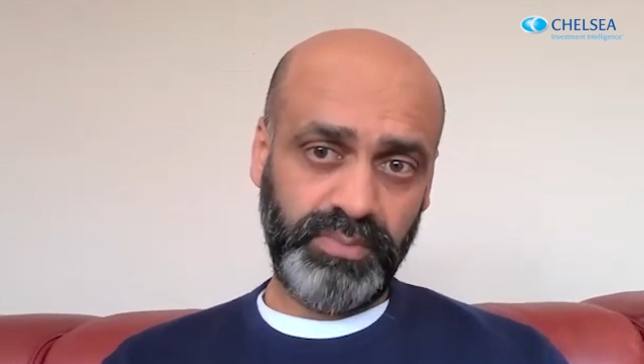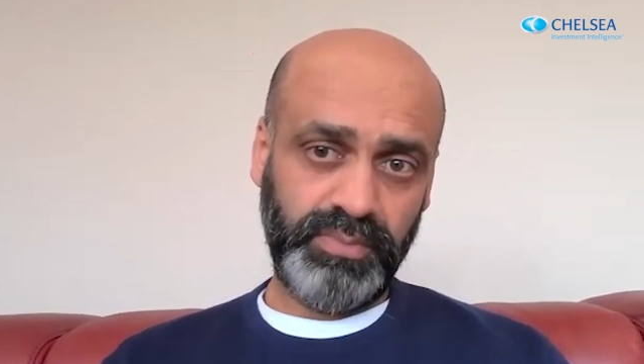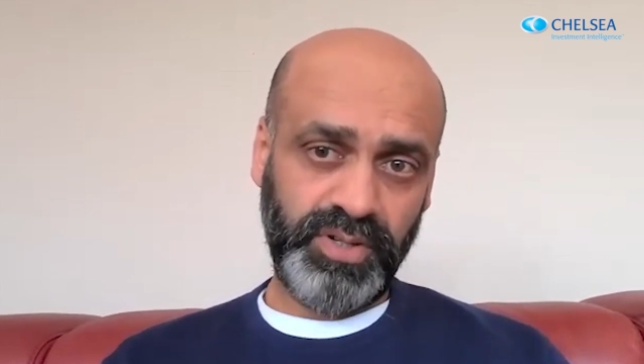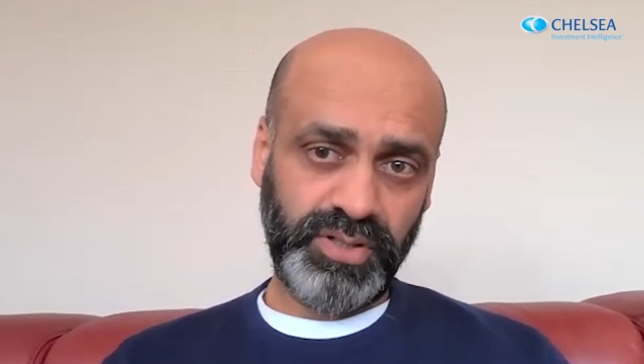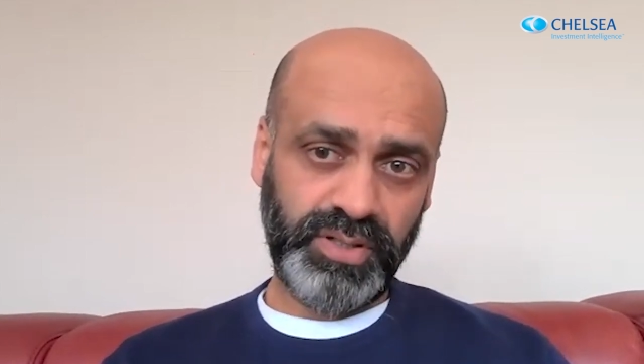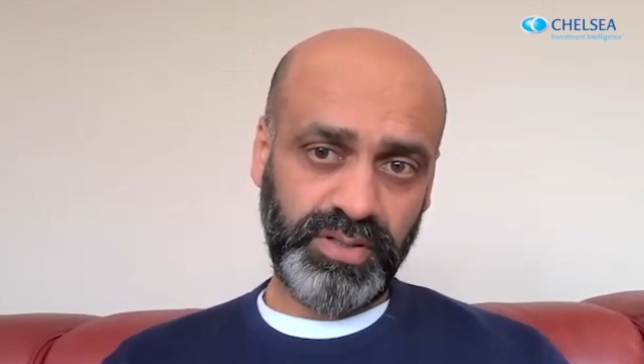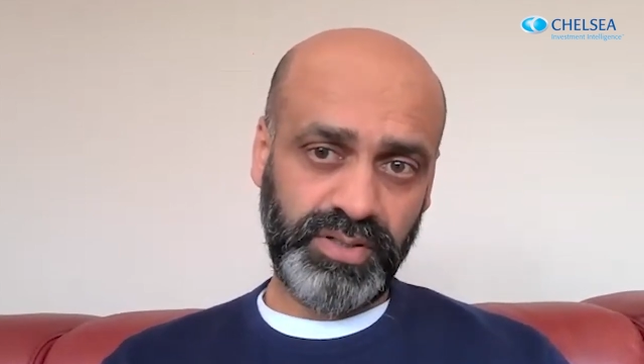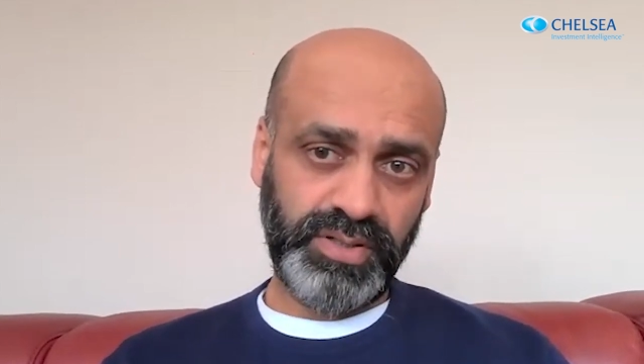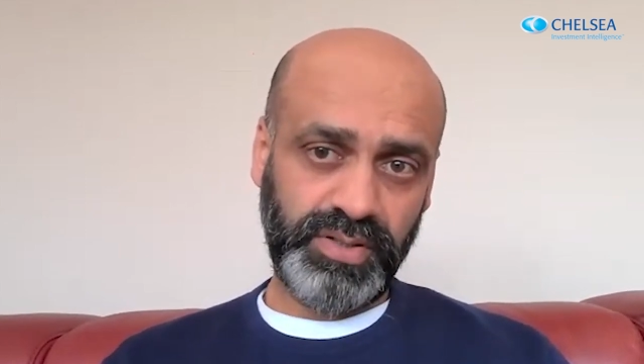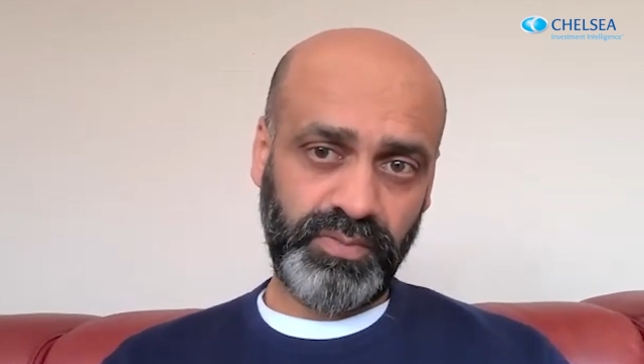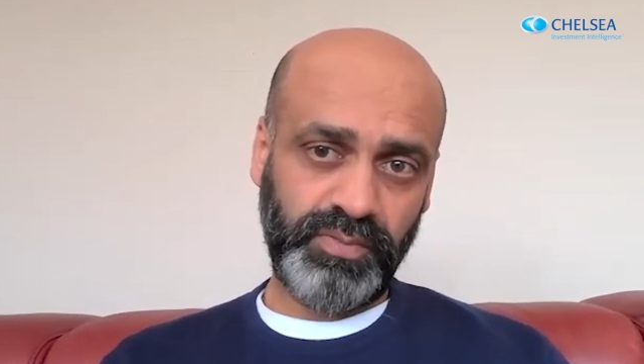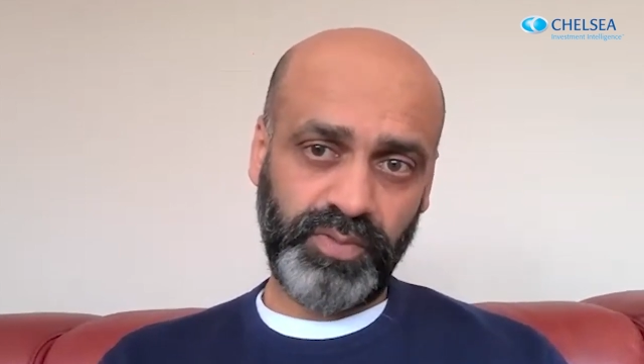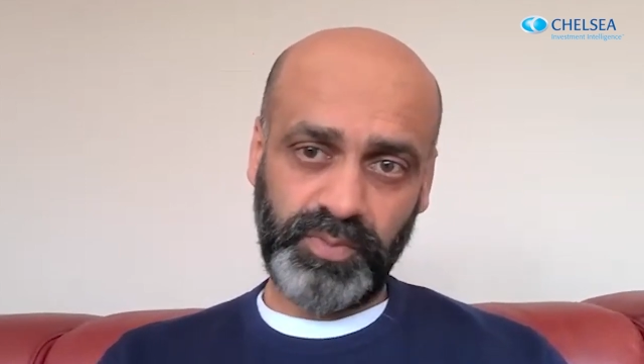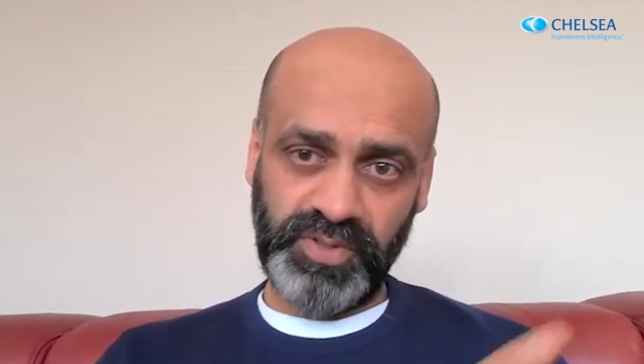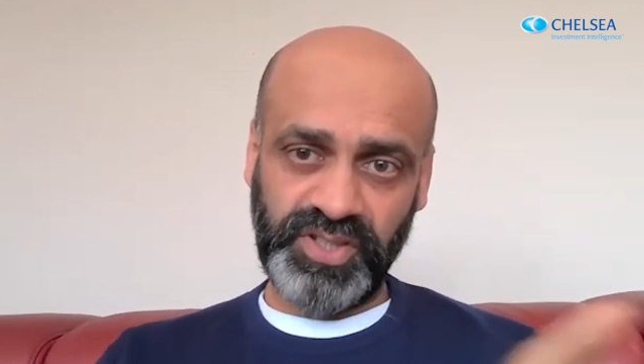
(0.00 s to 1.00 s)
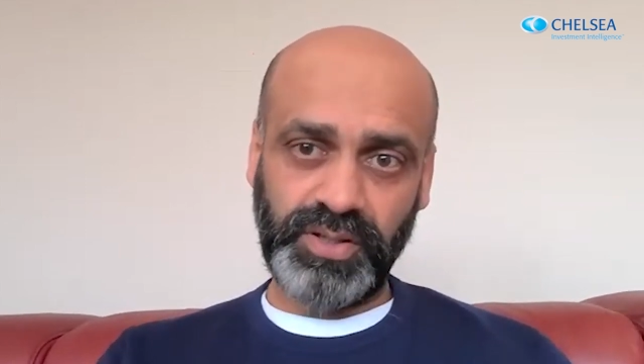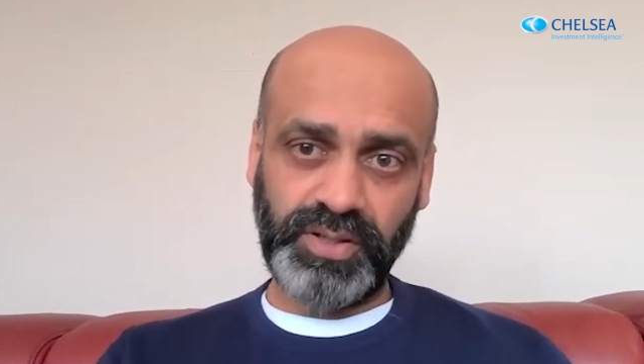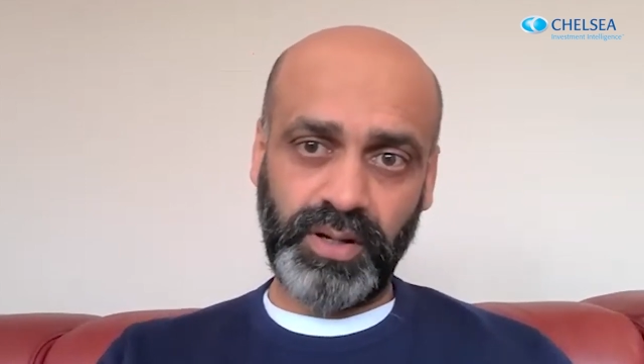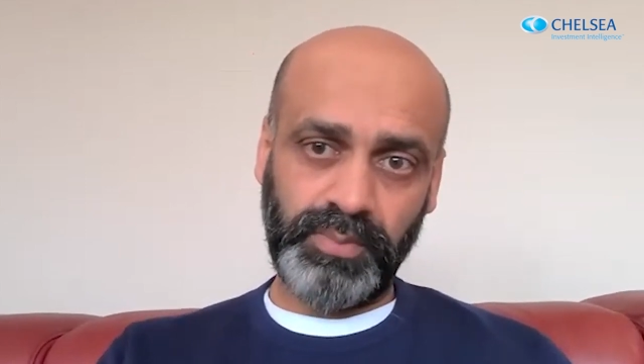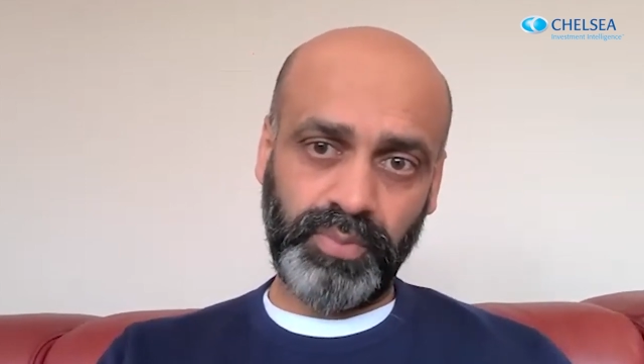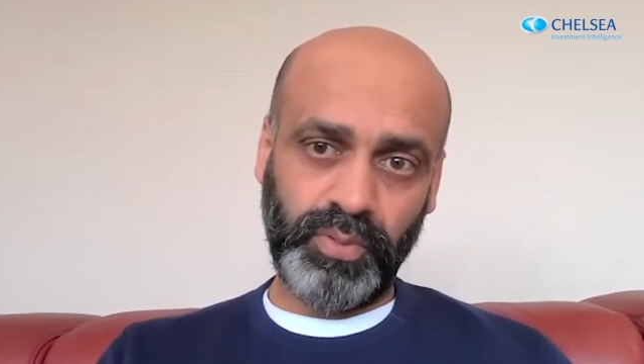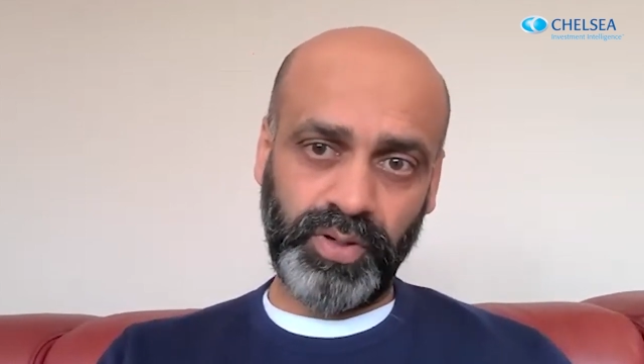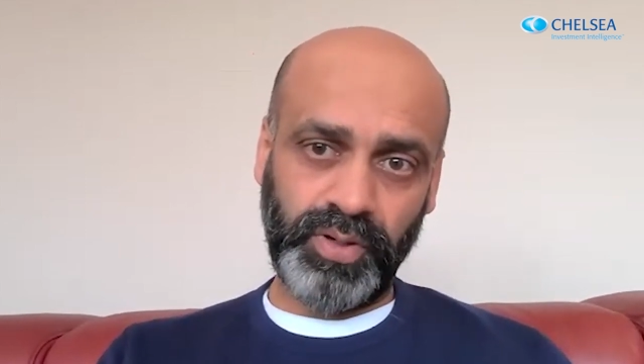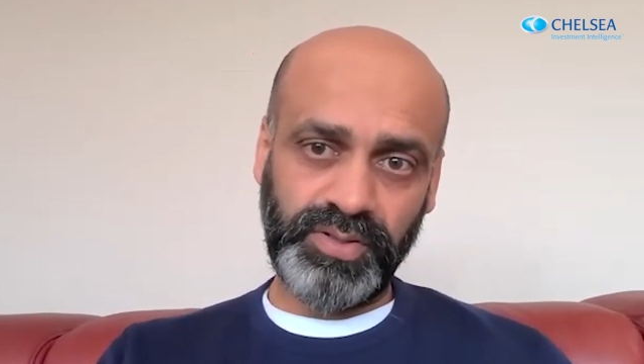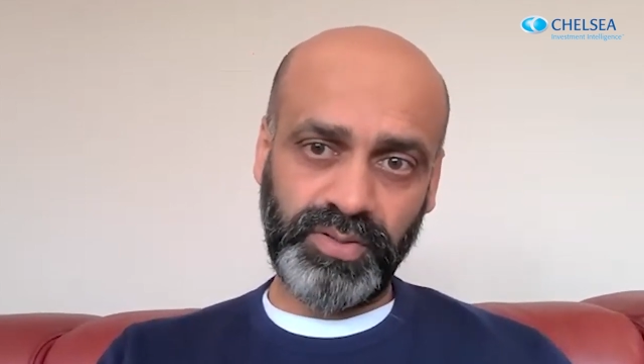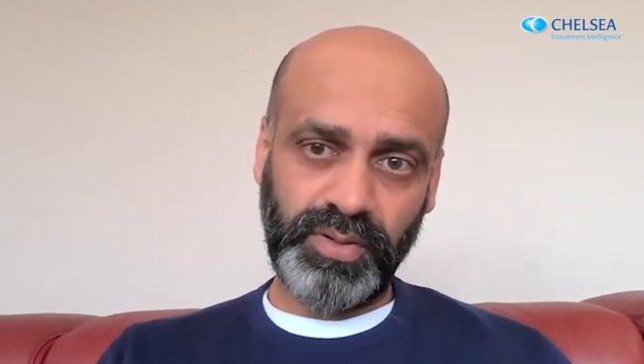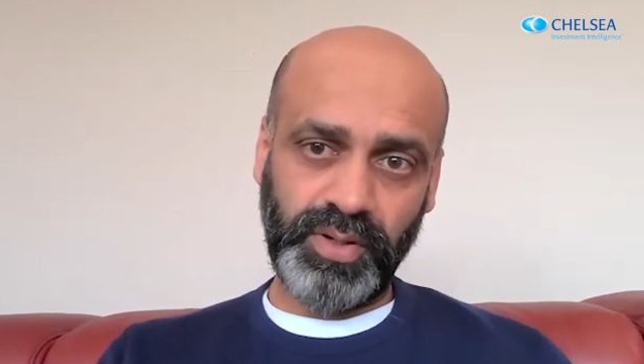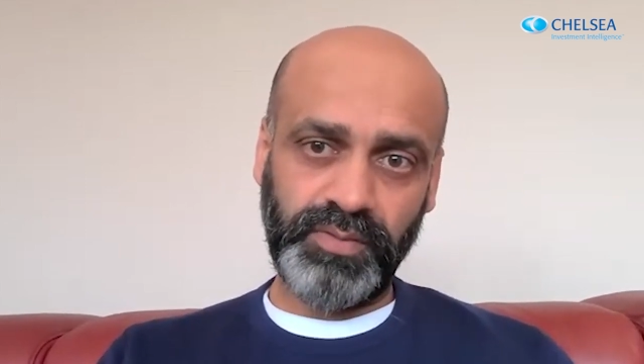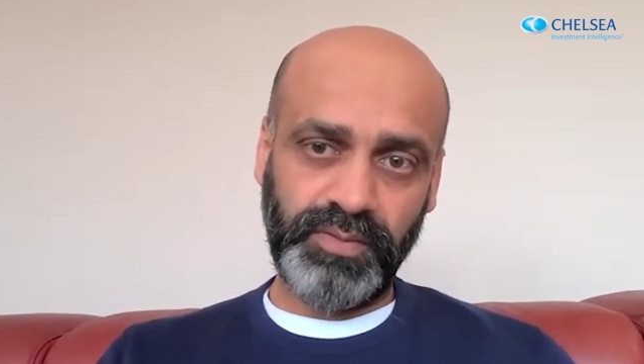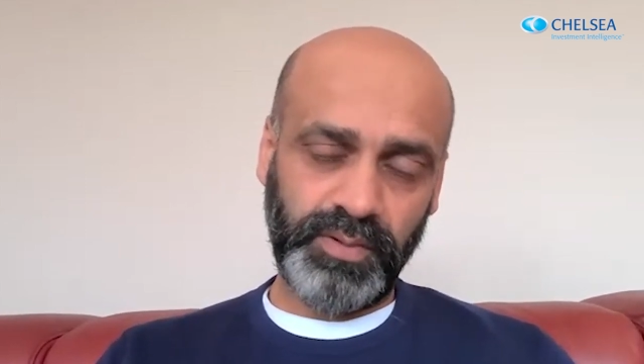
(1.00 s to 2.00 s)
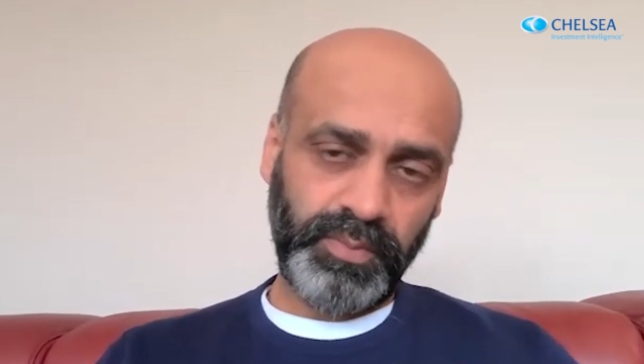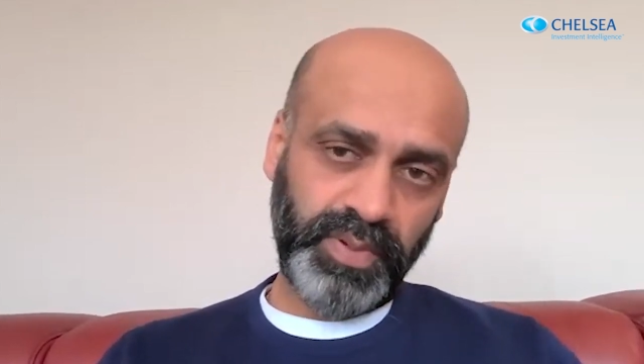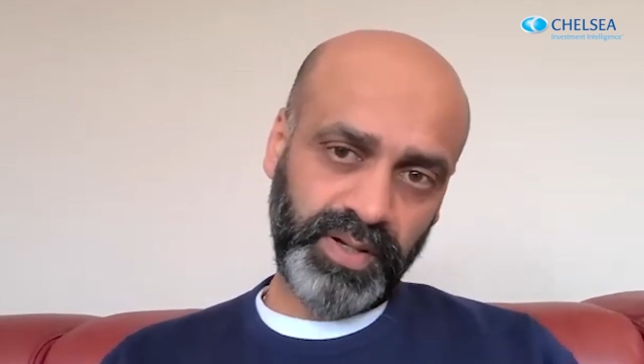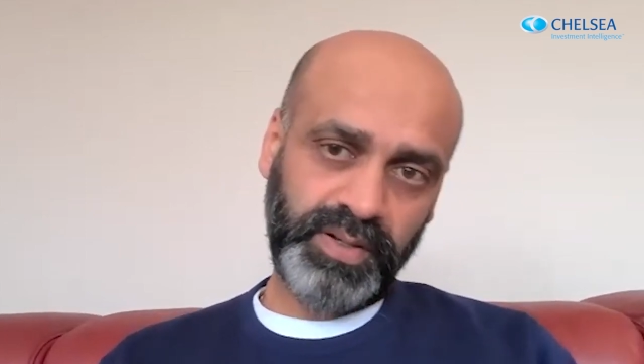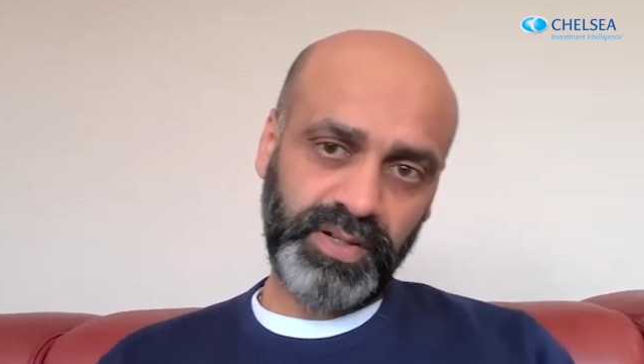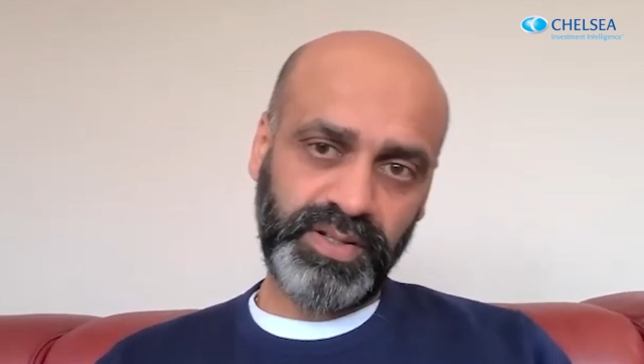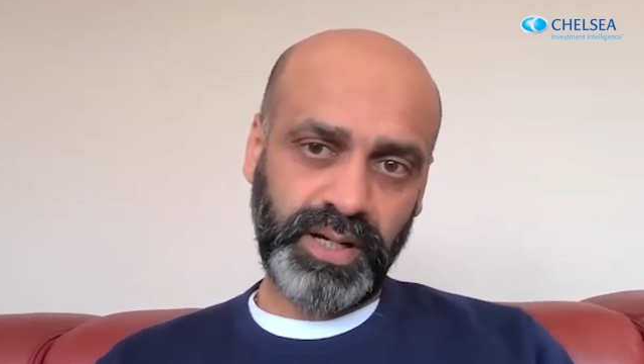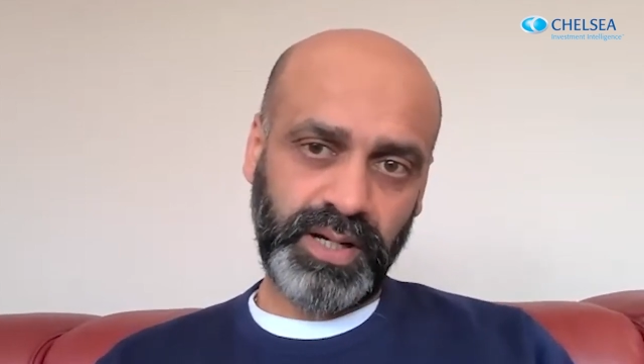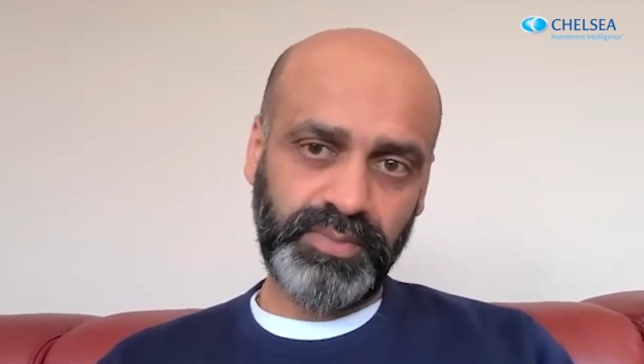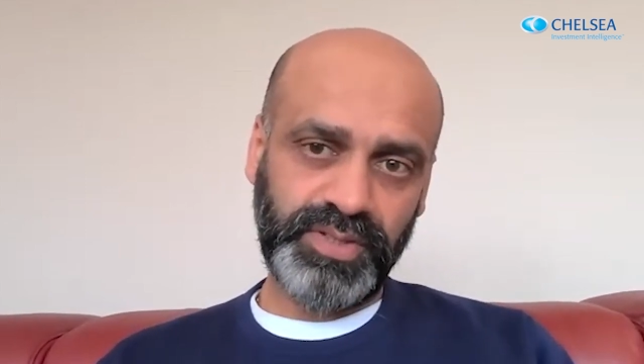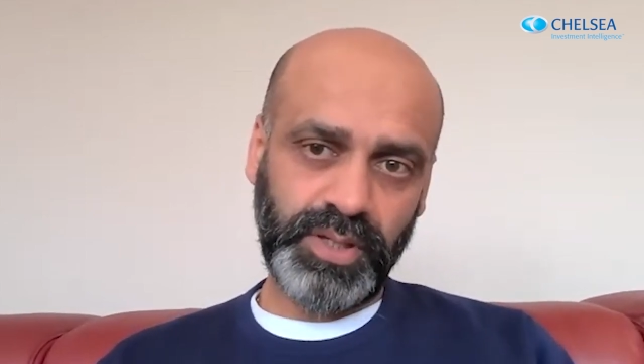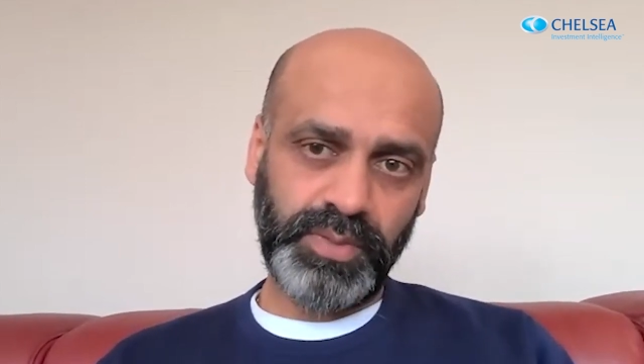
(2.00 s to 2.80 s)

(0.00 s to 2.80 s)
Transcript: emissions from a start point over a period of time.